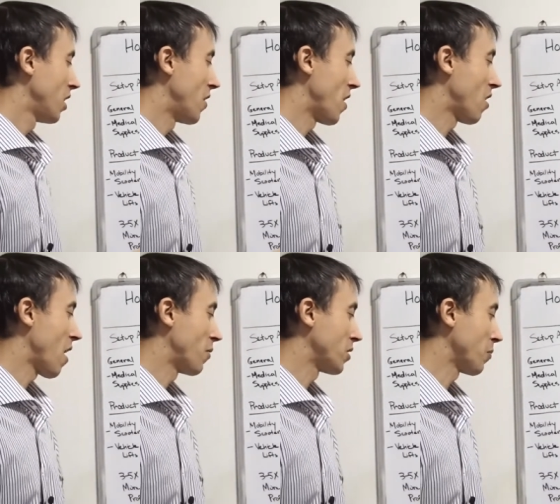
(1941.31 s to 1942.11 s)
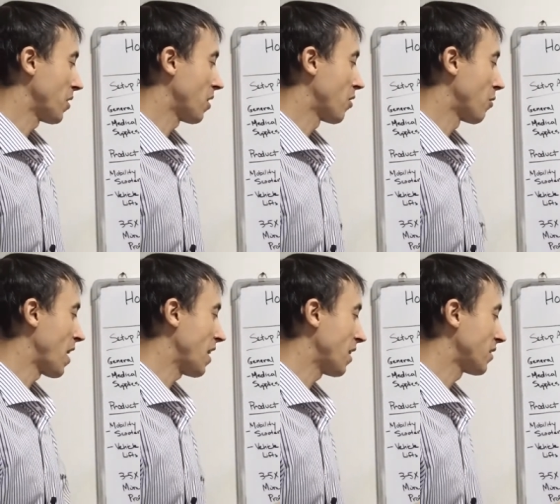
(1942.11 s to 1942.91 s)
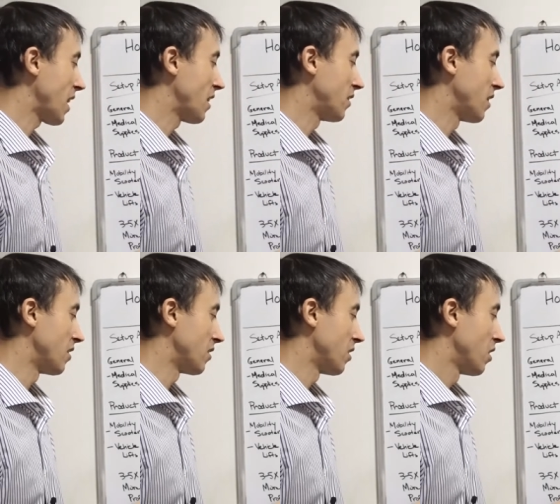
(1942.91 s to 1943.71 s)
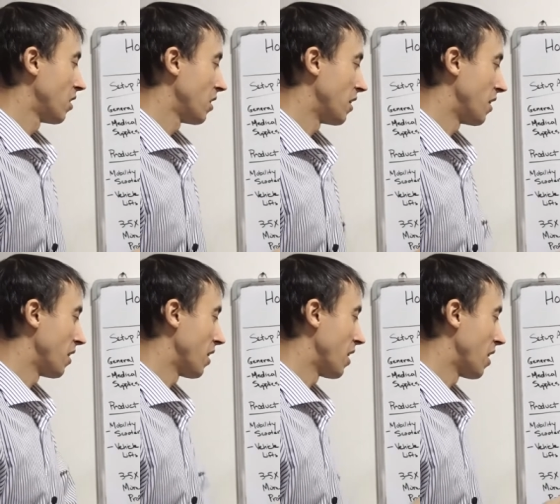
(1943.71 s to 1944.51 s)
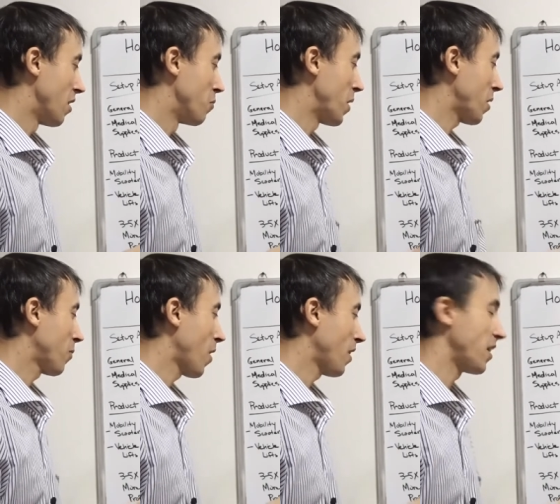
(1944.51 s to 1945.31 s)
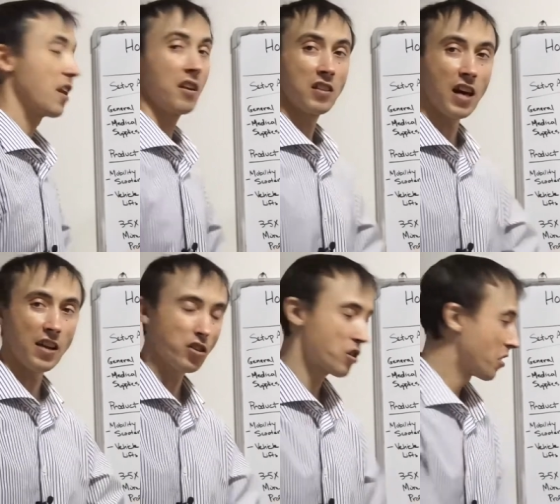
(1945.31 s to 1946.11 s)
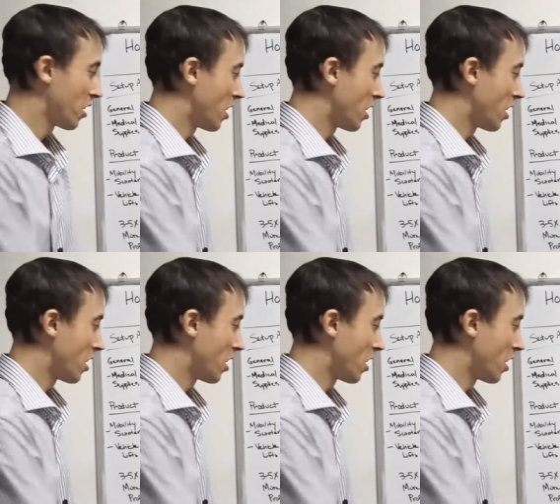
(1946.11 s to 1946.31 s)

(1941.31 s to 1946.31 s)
And then I'll have something on the right-hand side that says, in bigger font, get in touch.